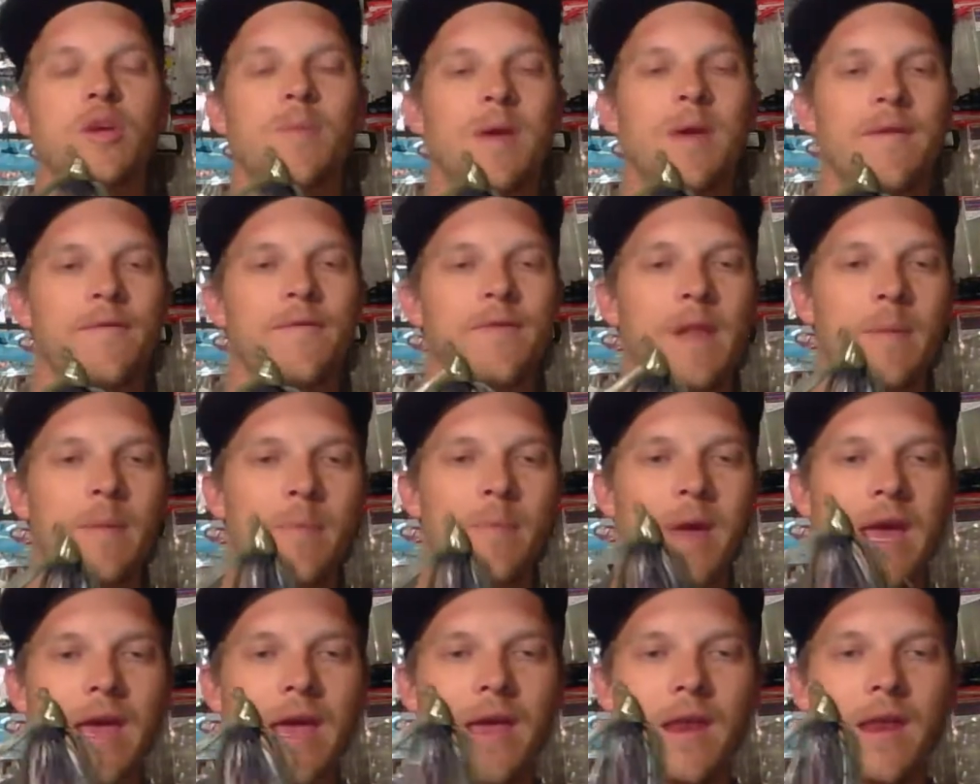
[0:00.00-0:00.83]
be
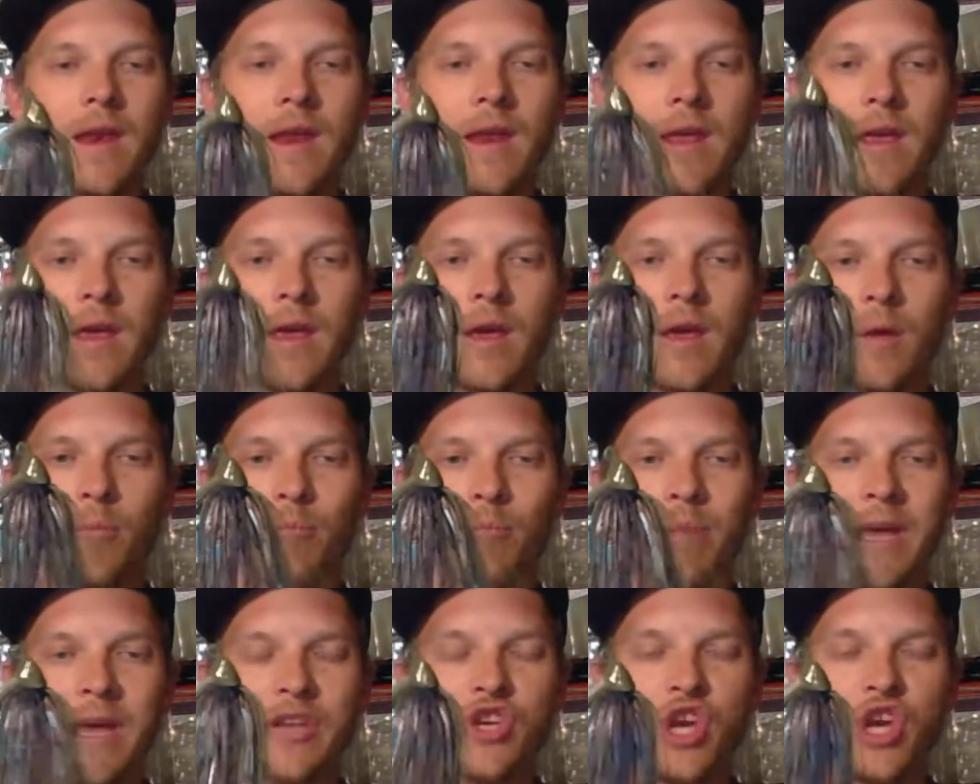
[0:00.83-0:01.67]
flipping it,
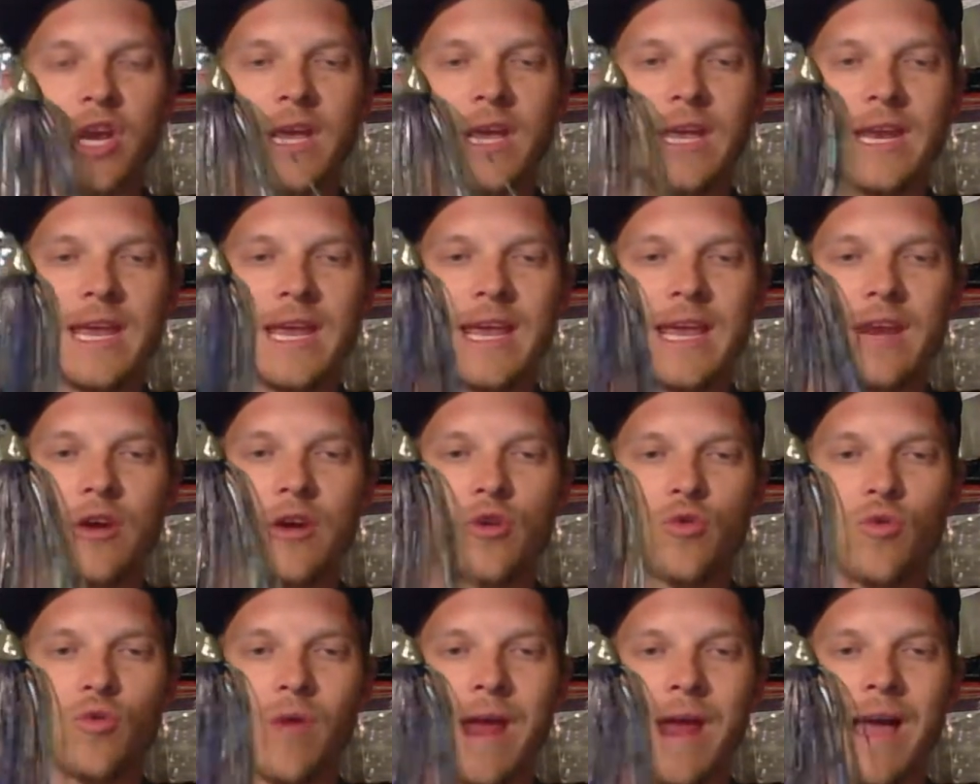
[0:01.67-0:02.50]
pitching it in and
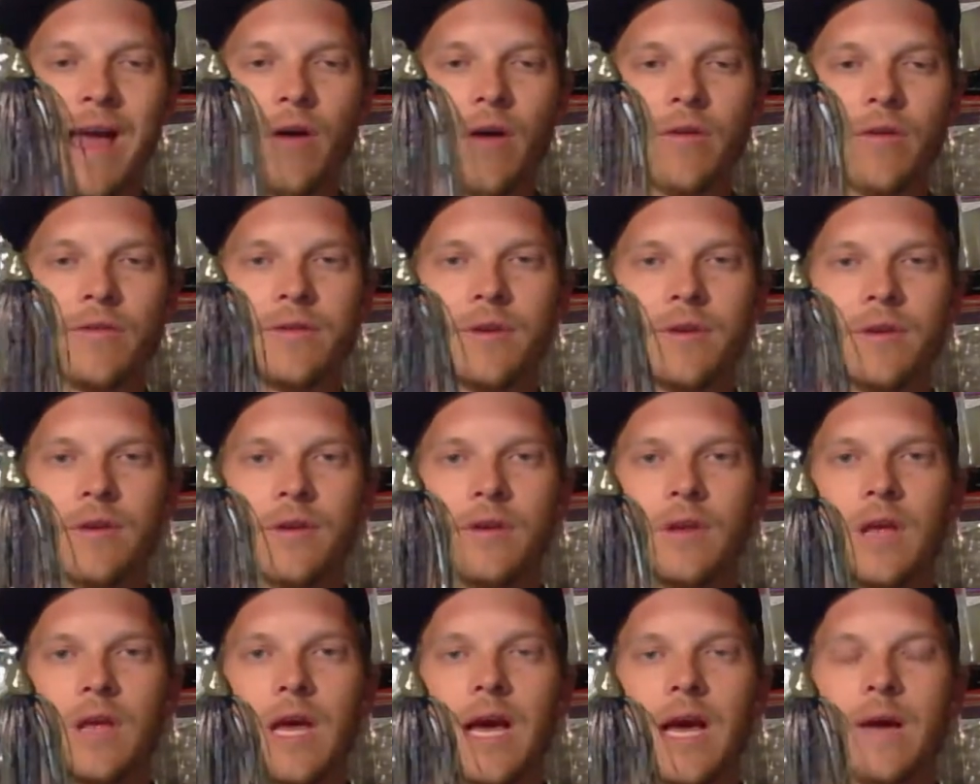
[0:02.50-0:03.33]
around
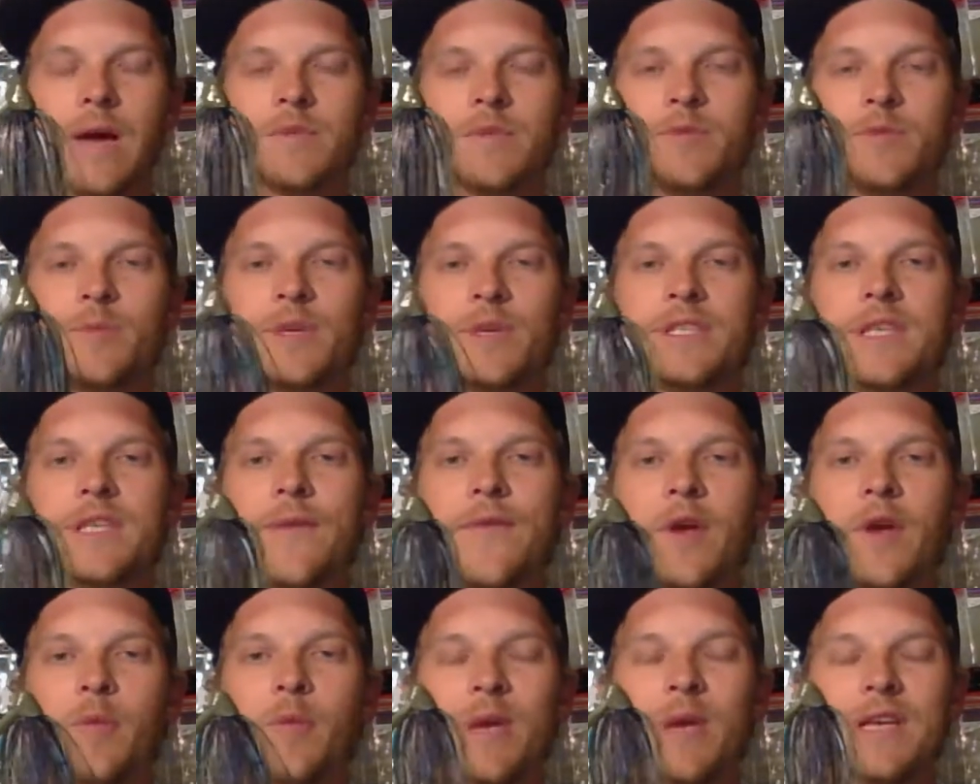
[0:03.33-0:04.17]
um,
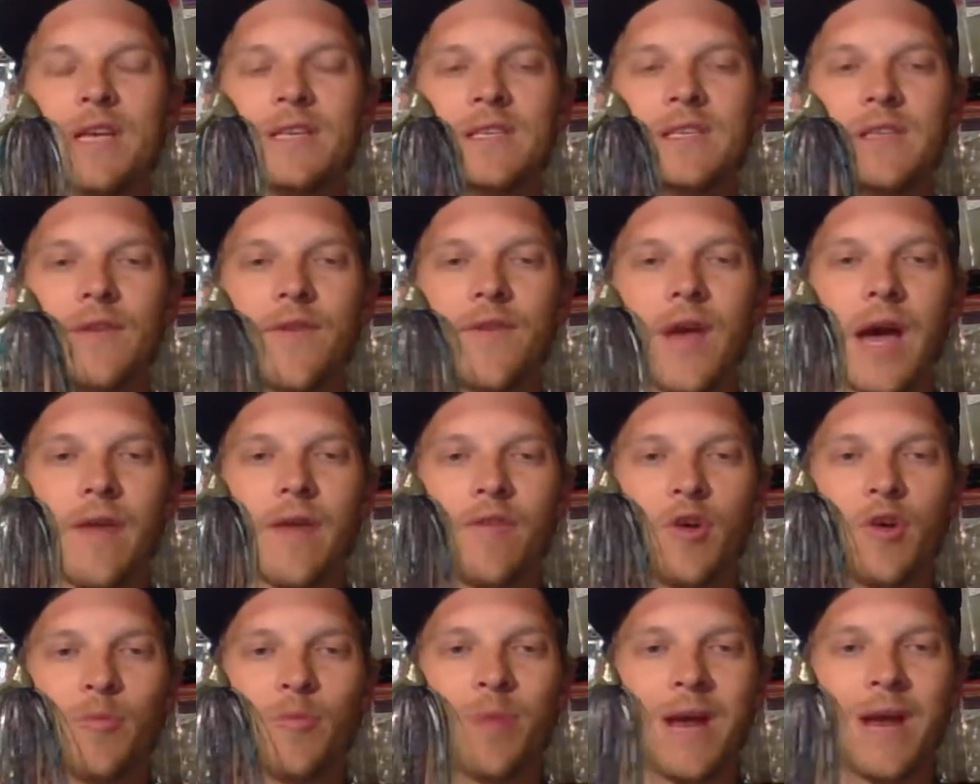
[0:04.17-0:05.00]
specific pieces of
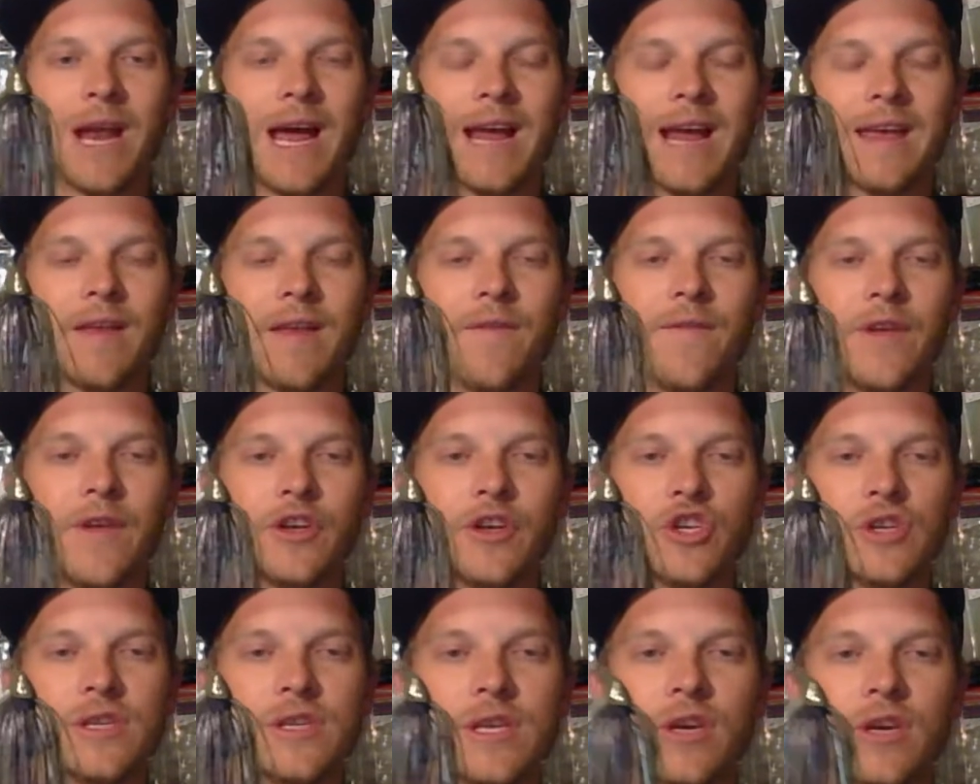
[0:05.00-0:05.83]
cover, but I can fish
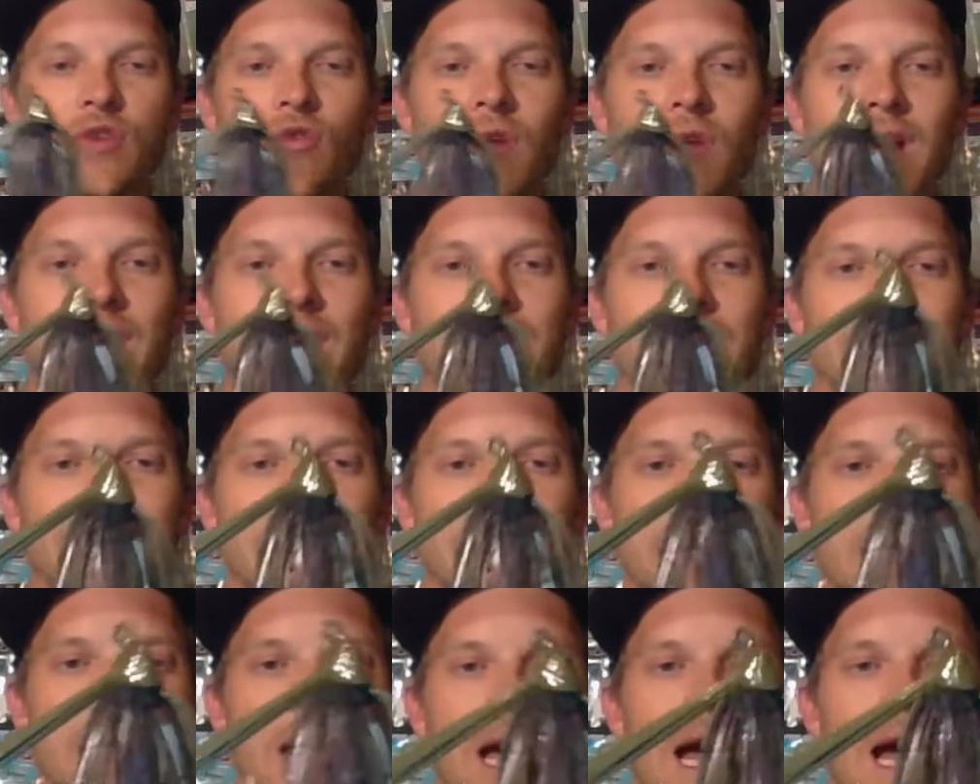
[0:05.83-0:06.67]
this in grass.
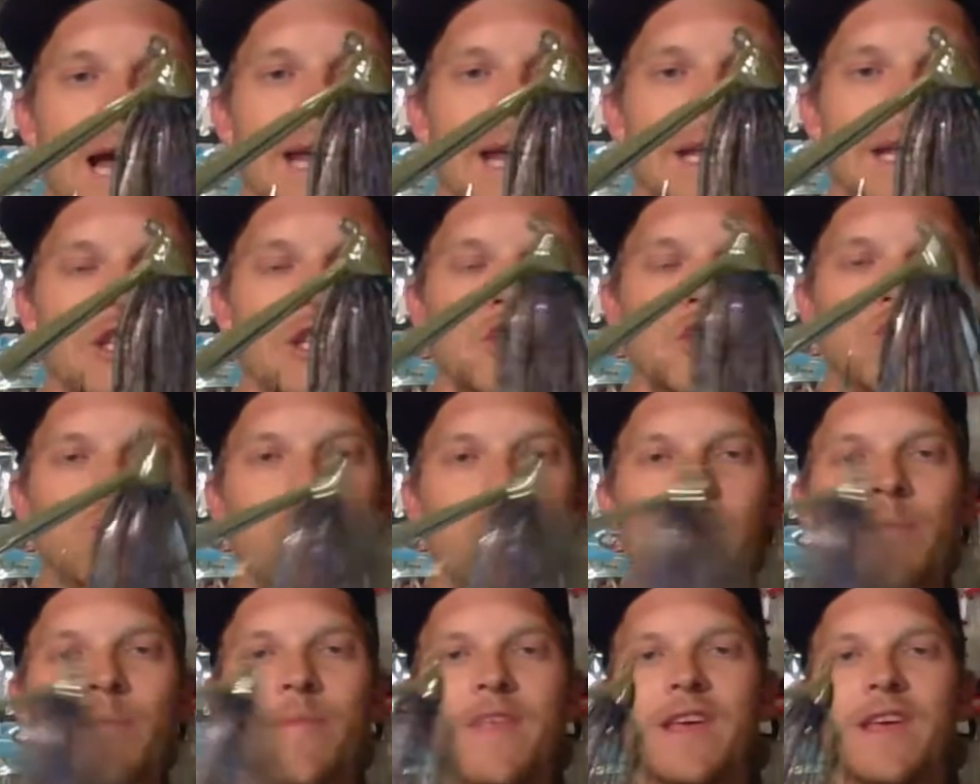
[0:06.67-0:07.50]
I can
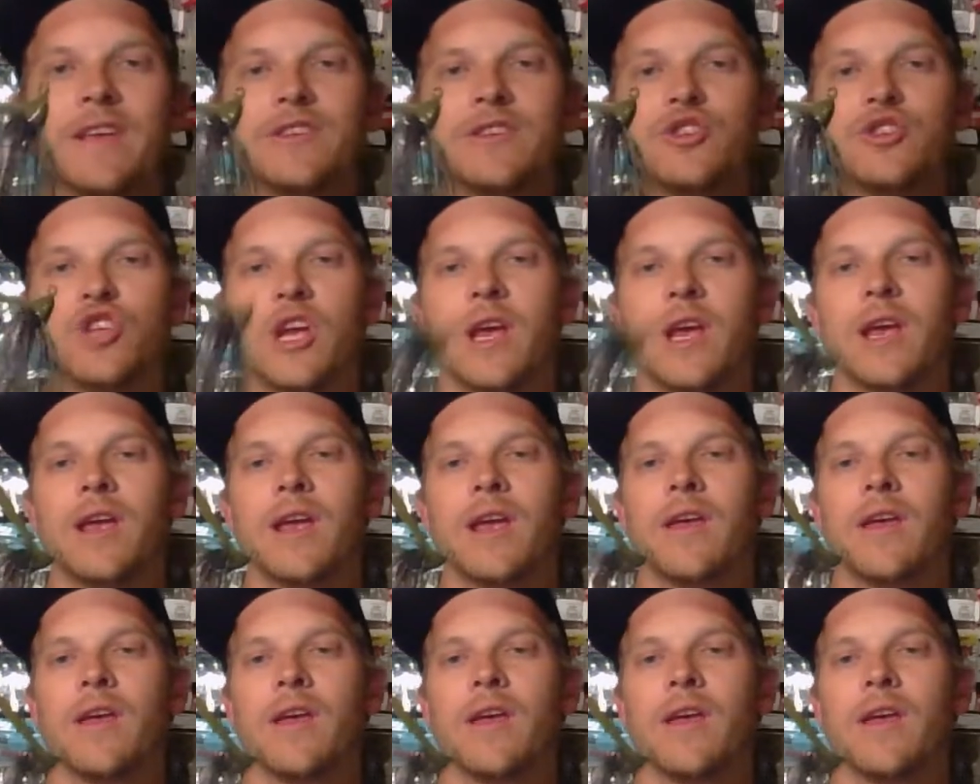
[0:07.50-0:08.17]
swim this jig.